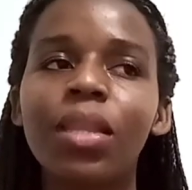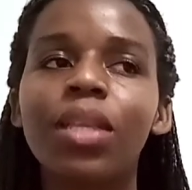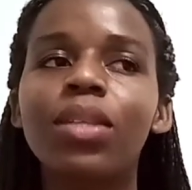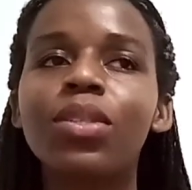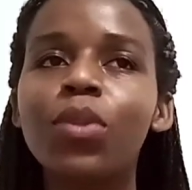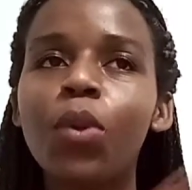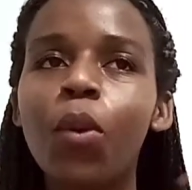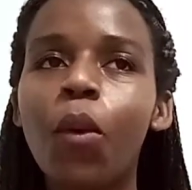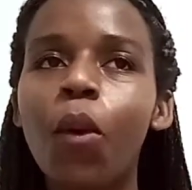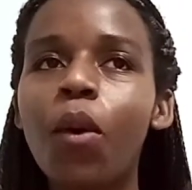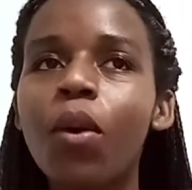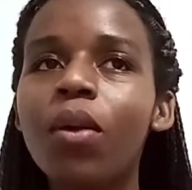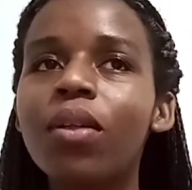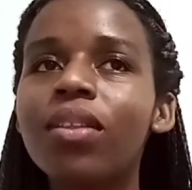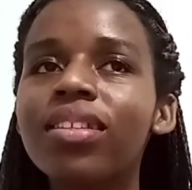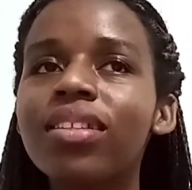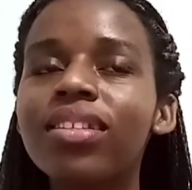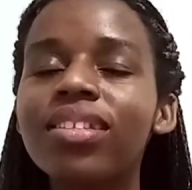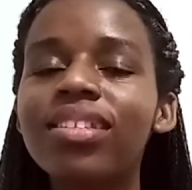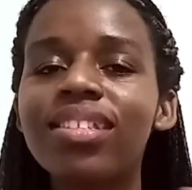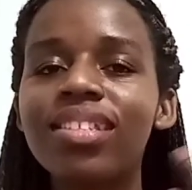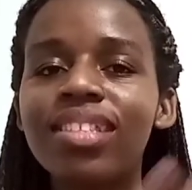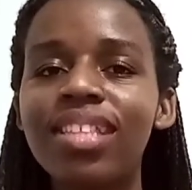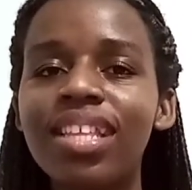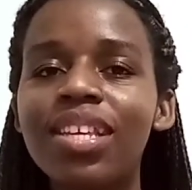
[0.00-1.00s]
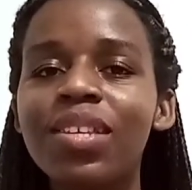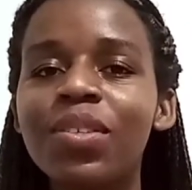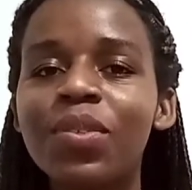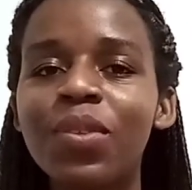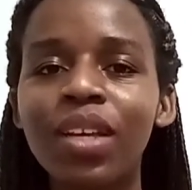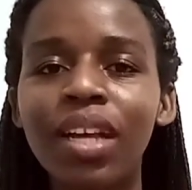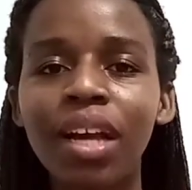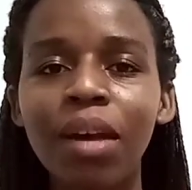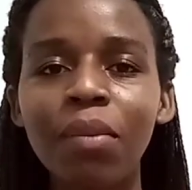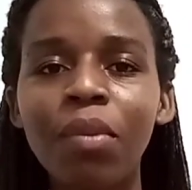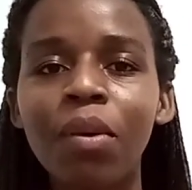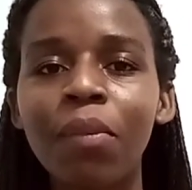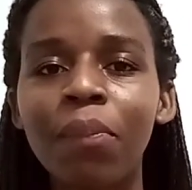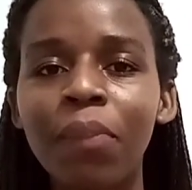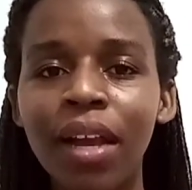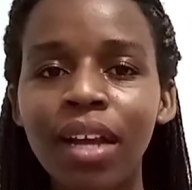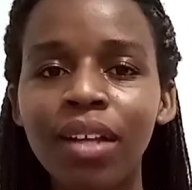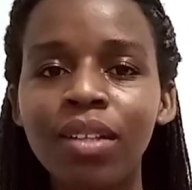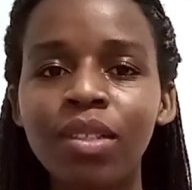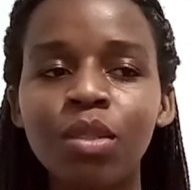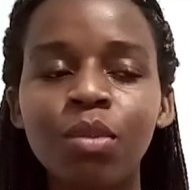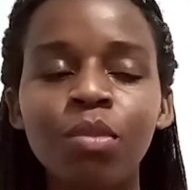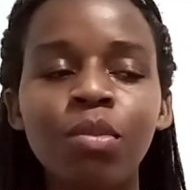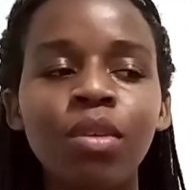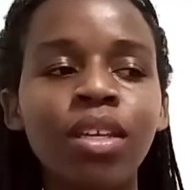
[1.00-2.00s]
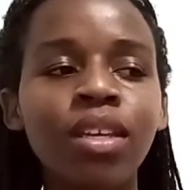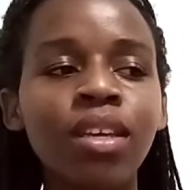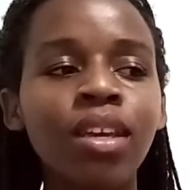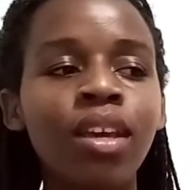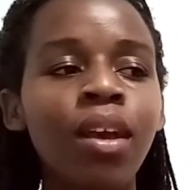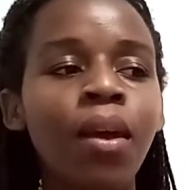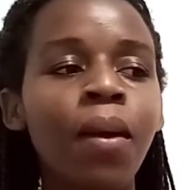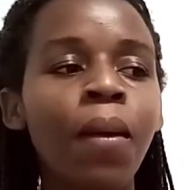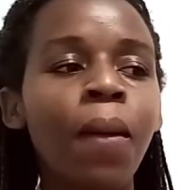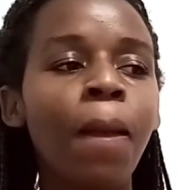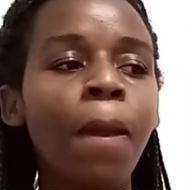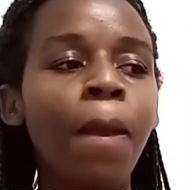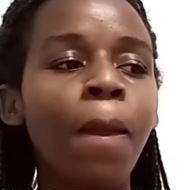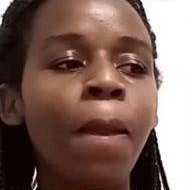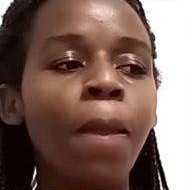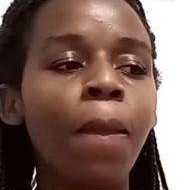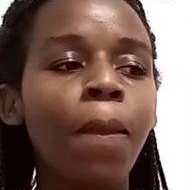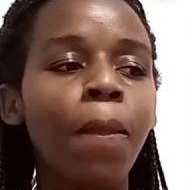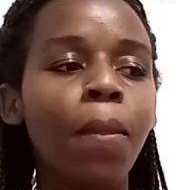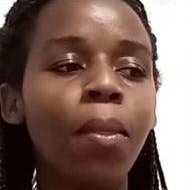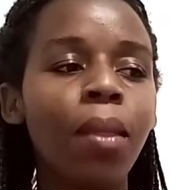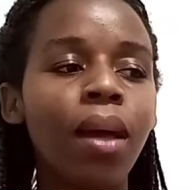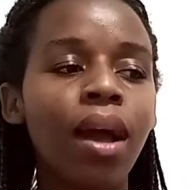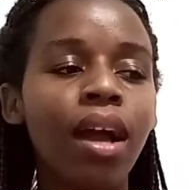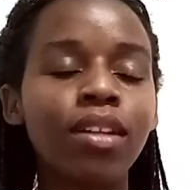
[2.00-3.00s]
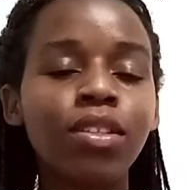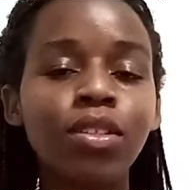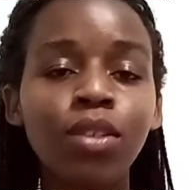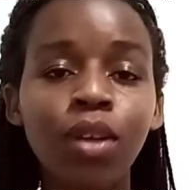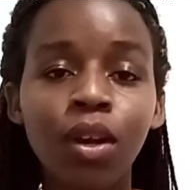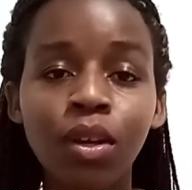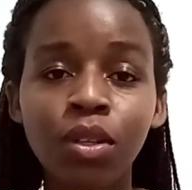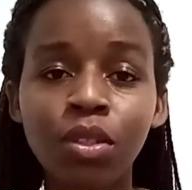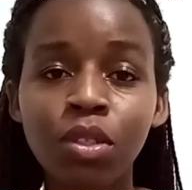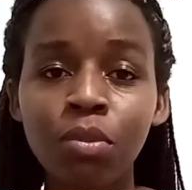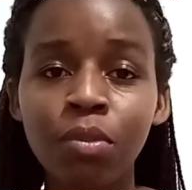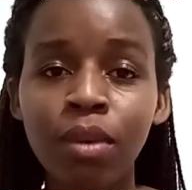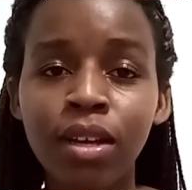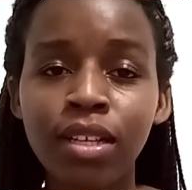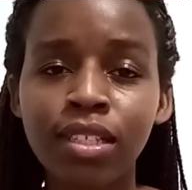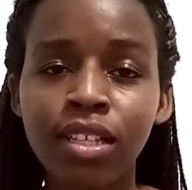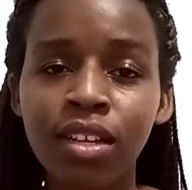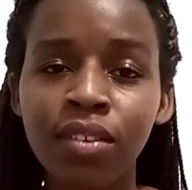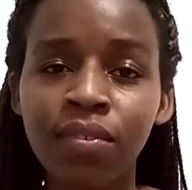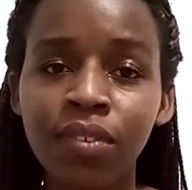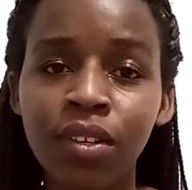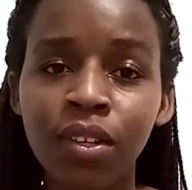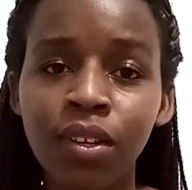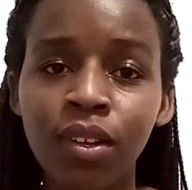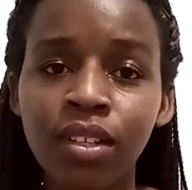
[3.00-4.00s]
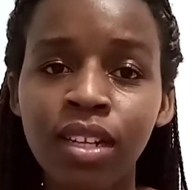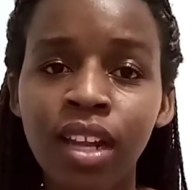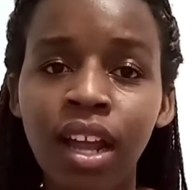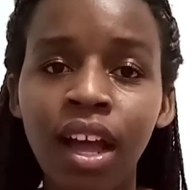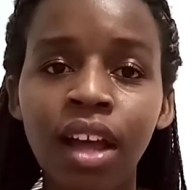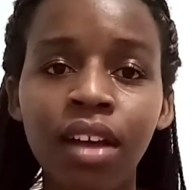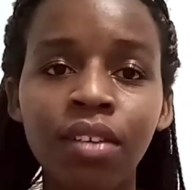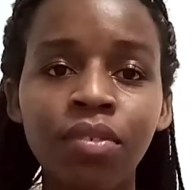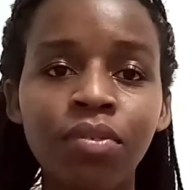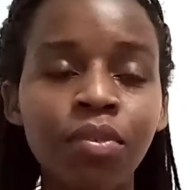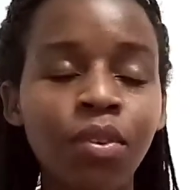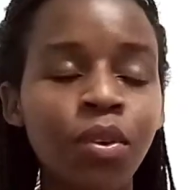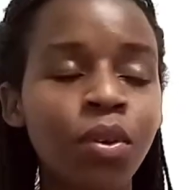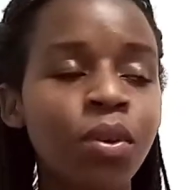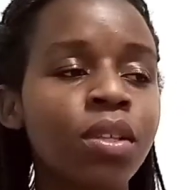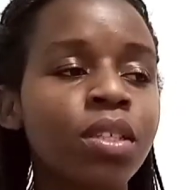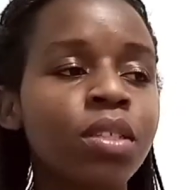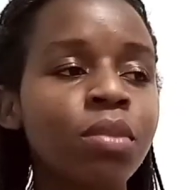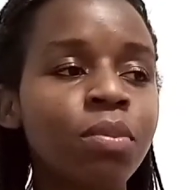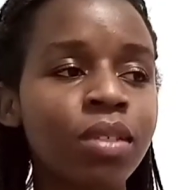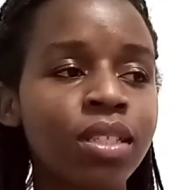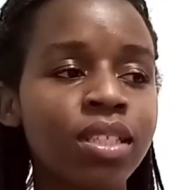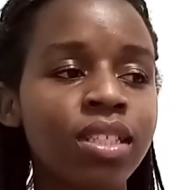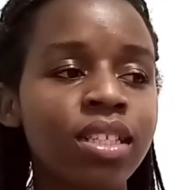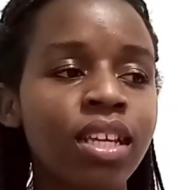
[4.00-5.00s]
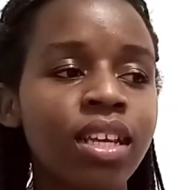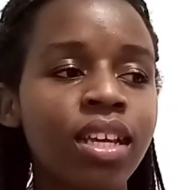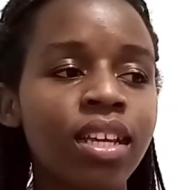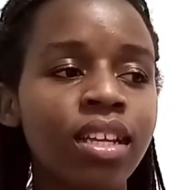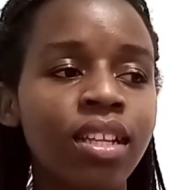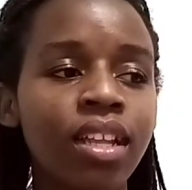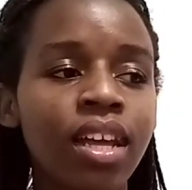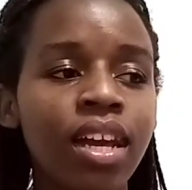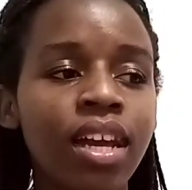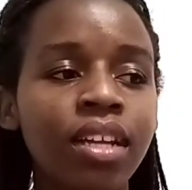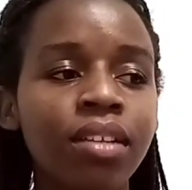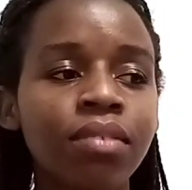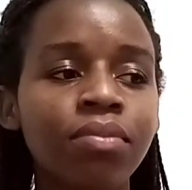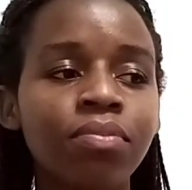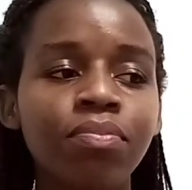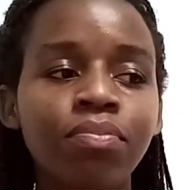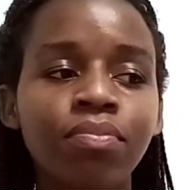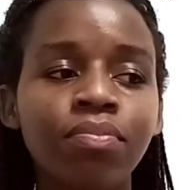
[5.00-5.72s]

So all of these things are coming back to me. I talk to myself a lot. I've always been saying that.